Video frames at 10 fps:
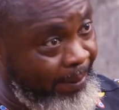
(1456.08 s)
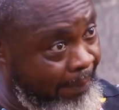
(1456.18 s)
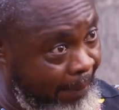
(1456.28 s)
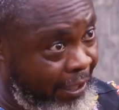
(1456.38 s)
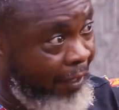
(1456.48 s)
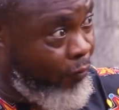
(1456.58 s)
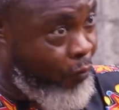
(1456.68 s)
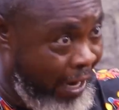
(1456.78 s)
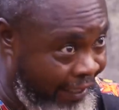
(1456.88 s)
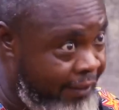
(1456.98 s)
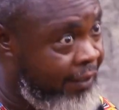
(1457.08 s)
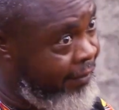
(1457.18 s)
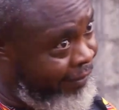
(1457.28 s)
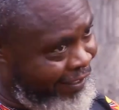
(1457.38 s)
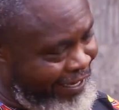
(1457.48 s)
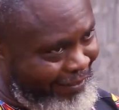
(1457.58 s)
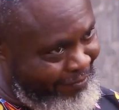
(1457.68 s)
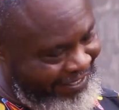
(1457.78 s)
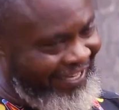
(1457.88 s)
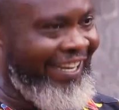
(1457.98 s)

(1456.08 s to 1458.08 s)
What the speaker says: Of my brother, one. And we...